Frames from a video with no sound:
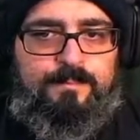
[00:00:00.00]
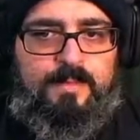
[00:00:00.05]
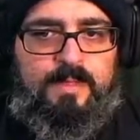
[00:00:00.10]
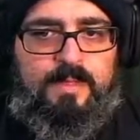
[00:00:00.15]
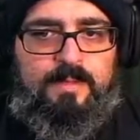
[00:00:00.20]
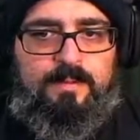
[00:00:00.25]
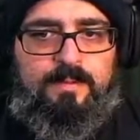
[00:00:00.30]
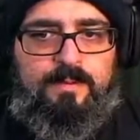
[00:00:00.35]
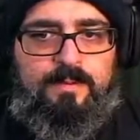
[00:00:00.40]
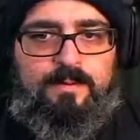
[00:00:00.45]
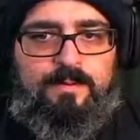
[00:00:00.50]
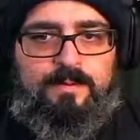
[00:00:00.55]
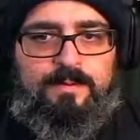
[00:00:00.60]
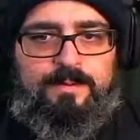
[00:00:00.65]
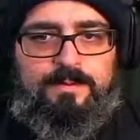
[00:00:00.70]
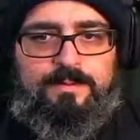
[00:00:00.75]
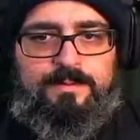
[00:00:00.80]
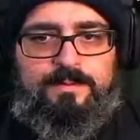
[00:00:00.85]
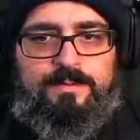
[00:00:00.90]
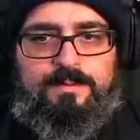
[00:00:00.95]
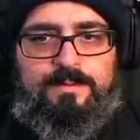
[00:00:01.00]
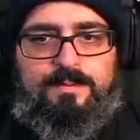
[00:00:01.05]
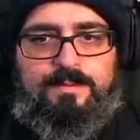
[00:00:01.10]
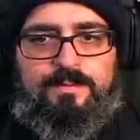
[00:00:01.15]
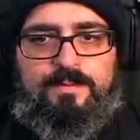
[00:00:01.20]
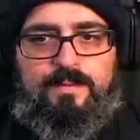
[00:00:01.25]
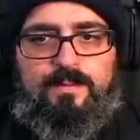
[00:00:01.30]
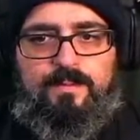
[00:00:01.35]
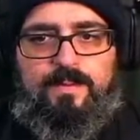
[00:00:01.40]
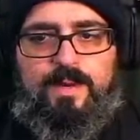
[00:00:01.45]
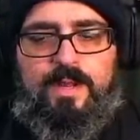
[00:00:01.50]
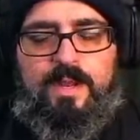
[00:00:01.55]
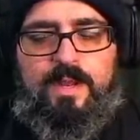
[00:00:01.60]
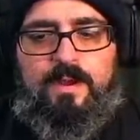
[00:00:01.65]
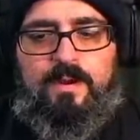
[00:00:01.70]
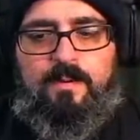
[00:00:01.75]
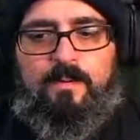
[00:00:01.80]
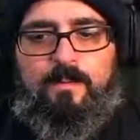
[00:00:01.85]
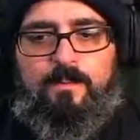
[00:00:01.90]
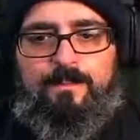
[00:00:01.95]
And there it is. So
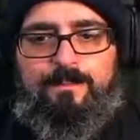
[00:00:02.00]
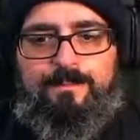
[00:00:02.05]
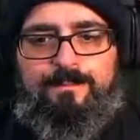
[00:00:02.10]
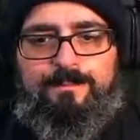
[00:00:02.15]
now